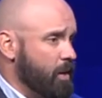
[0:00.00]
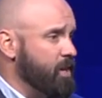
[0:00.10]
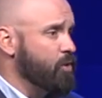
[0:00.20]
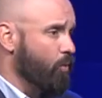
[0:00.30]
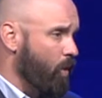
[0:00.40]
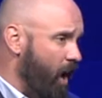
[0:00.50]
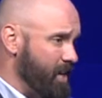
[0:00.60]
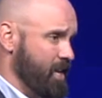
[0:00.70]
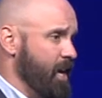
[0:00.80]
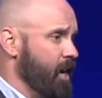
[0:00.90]
I mean,
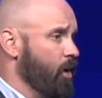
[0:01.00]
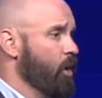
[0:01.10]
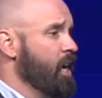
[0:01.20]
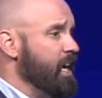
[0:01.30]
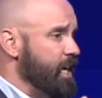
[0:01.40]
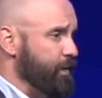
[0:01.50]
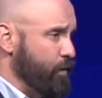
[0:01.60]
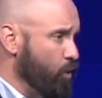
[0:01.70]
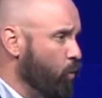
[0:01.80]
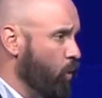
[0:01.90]
right now,
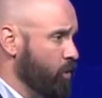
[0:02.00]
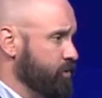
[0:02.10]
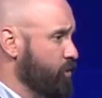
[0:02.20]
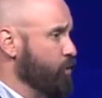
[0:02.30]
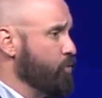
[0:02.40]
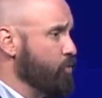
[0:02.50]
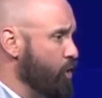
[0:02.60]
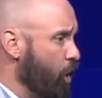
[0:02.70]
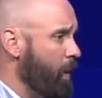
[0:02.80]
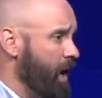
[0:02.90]
if you want to,
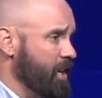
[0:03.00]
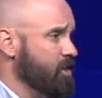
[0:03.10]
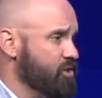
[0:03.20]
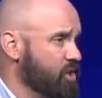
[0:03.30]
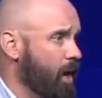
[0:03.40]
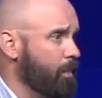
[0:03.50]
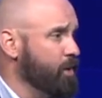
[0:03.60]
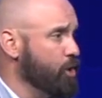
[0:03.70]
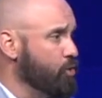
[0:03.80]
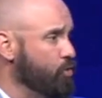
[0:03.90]
nobody is
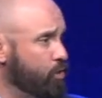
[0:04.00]
stopping you.